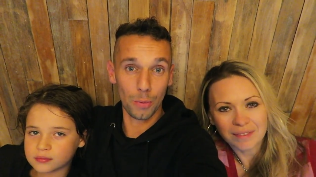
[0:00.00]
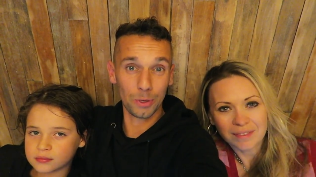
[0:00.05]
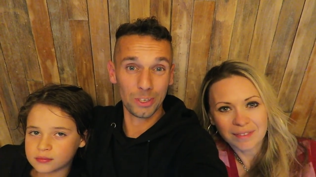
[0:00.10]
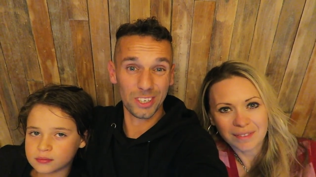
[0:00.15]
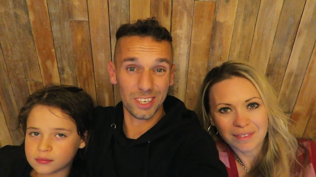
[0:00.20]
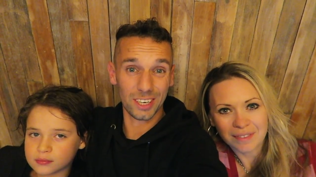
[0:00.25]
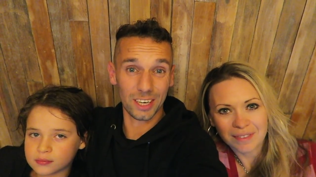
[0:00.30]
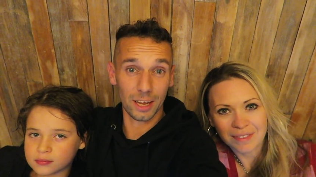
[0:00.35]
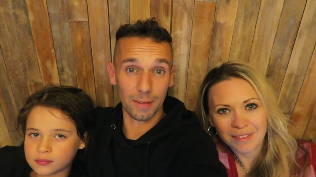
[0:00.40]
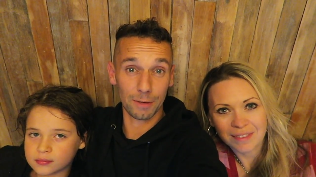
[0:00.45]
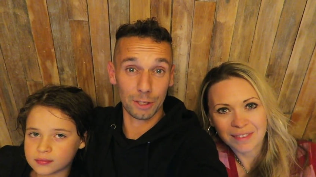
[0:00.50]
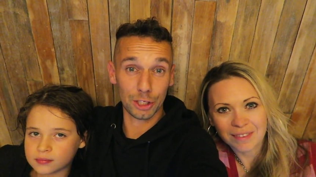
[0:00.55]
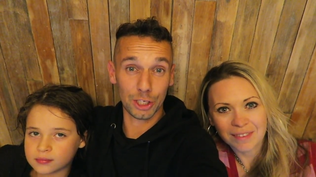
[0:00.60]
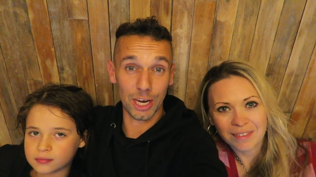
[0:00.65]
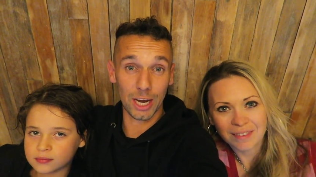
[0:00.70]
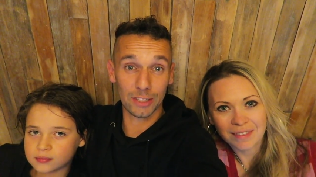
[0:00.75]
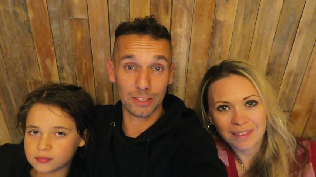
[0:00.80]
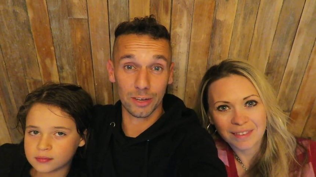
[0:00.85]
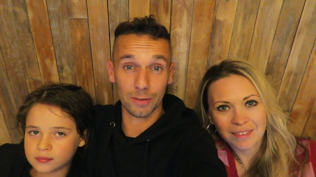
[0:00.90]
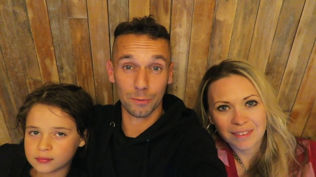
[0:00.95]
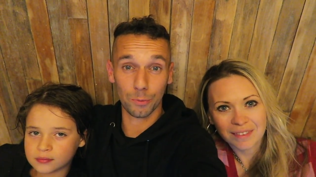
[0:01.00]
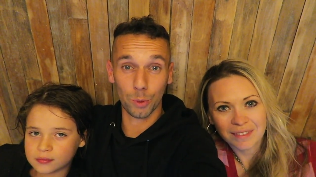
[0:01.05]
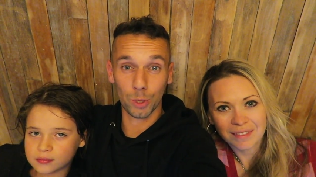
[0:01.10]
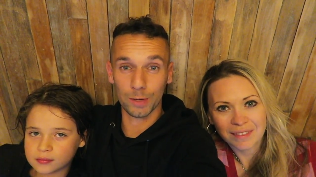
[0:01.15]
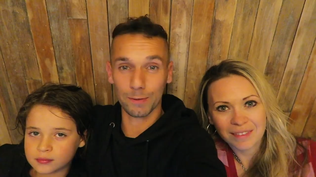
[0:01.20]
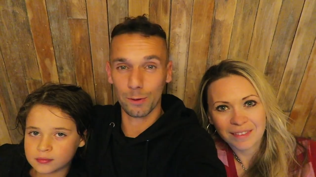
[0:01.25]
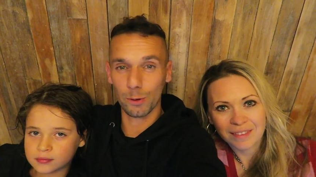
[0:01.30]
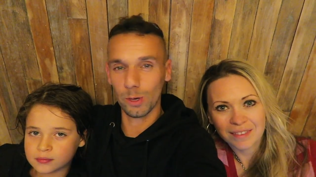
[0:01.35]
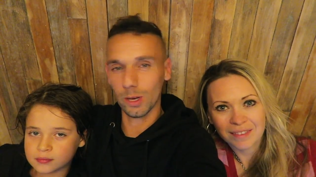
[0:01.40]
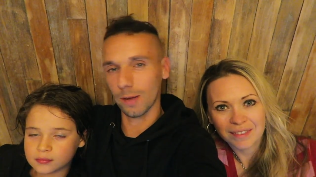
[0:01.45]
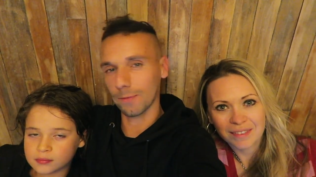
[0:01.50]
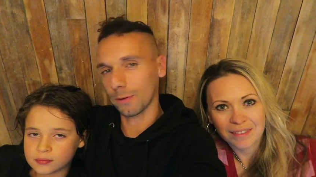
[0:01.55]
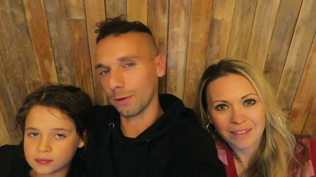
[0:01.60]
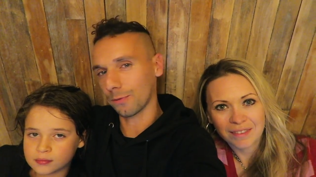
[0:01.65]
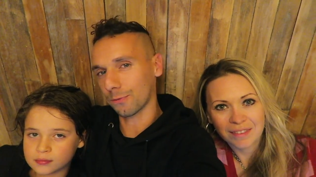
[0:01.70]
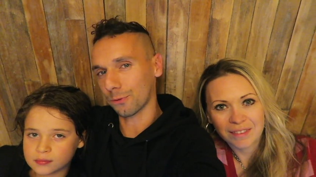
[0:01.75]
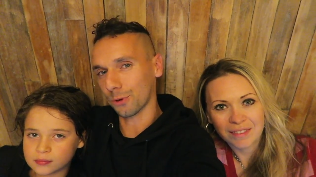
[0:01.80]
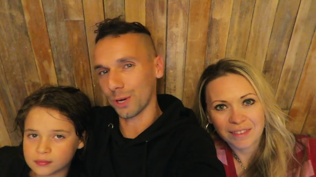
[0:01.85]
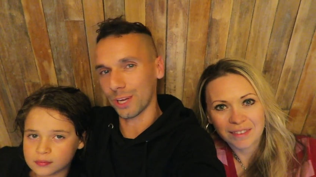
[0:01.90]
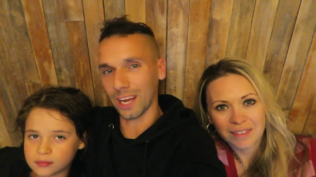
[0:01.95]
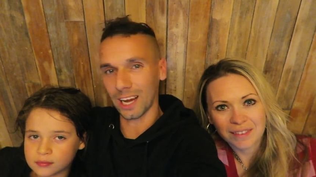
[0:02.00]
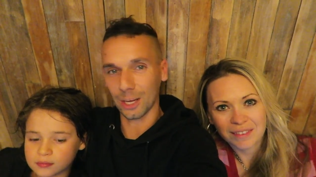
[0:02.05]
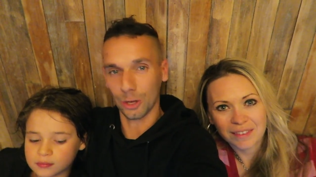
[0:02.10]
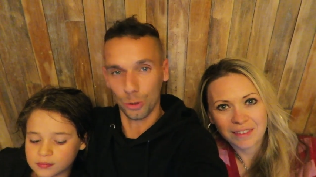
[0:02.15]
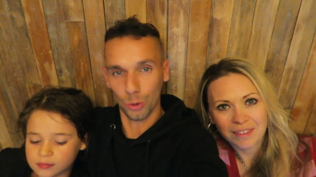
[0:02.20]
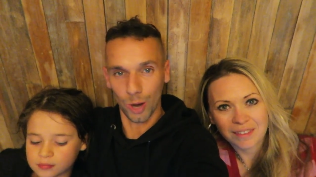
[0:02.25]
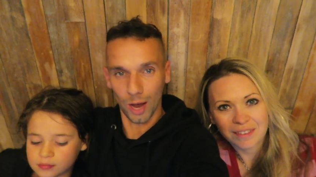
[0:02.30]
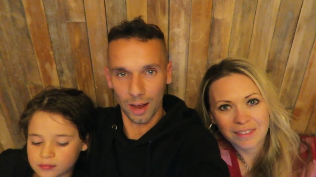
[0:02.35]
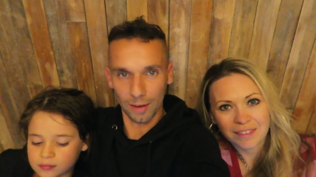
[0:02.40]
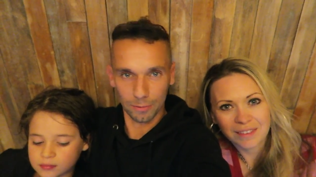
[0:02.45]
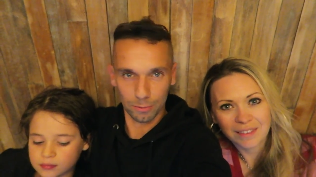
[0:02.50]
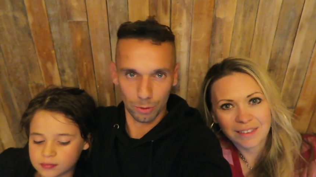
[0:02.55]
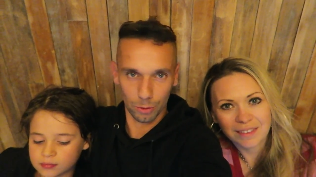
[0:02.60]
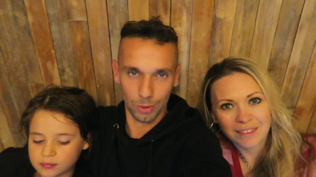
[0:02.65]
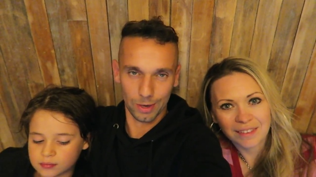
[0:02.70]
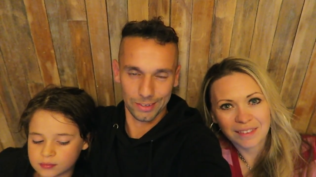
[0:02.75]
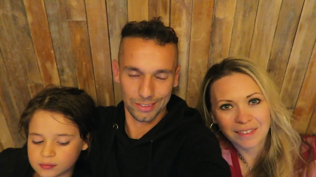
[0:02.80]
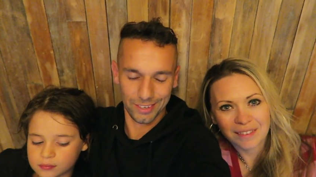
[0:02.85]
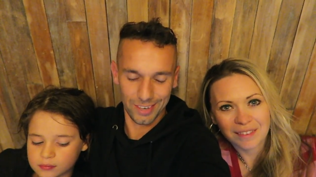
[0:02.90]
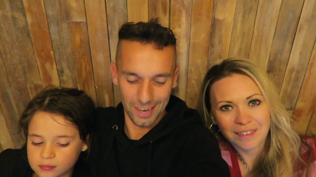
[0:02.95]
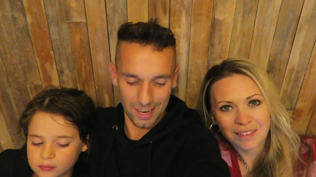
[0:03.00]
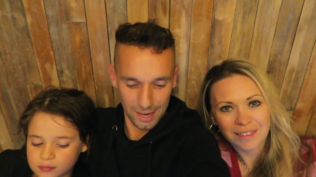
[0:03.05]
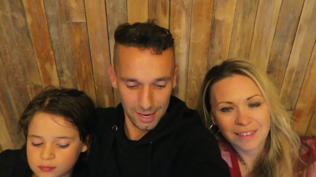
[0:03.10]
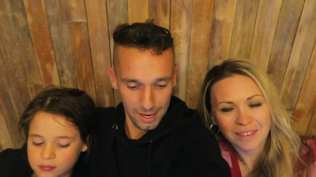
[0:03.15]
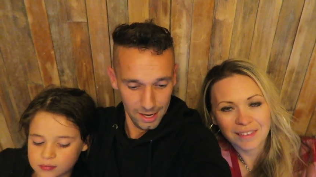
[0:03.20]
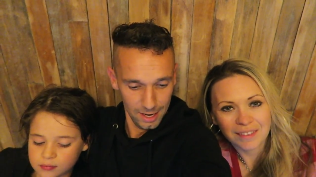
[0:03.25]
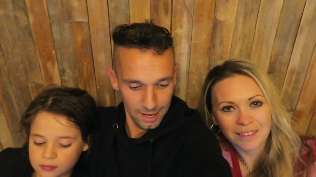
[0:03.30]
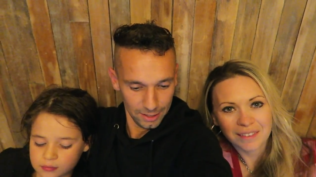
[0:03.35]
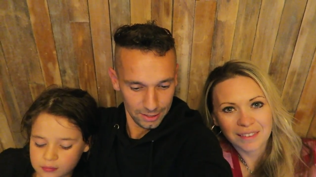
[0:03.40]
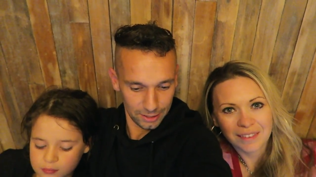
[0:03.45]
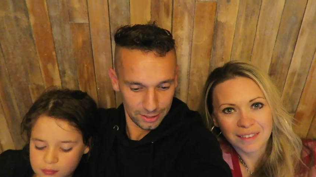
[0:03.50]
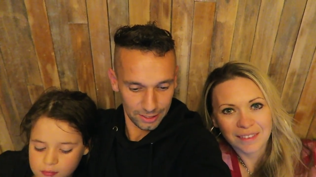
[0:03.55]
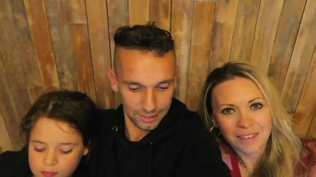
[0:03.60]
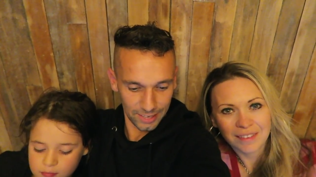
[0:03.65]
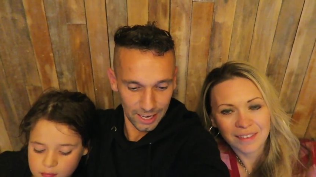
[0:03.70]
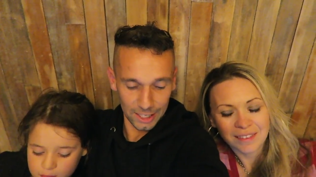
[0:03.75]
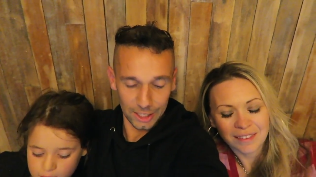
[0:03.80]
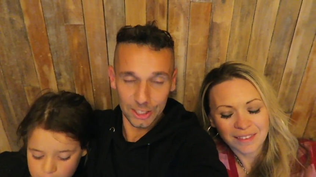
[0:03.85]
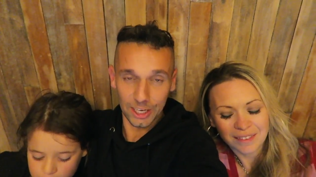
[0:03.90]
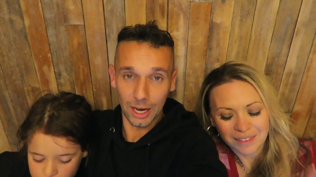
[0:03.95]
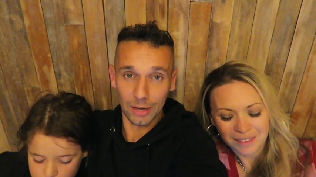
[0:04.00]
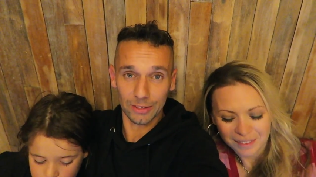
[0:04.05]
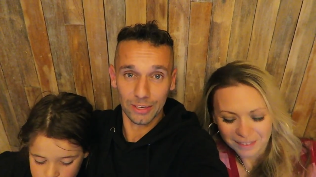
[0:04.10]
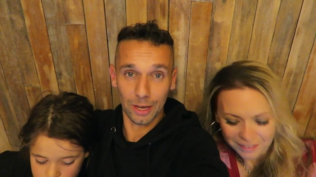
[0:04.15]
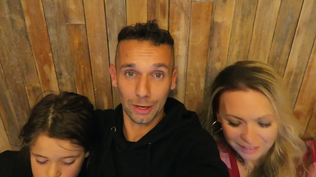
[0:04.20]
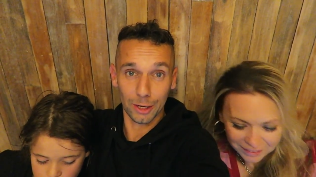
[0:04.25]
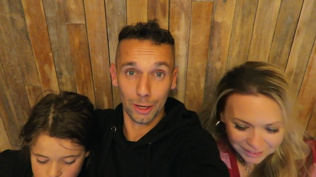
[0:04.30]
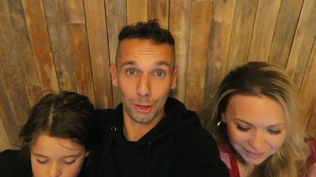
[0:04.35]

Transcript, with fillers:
Speaker 1: we're just going to give a shout out for one of you lovely free gang who have requested it. So today's shout out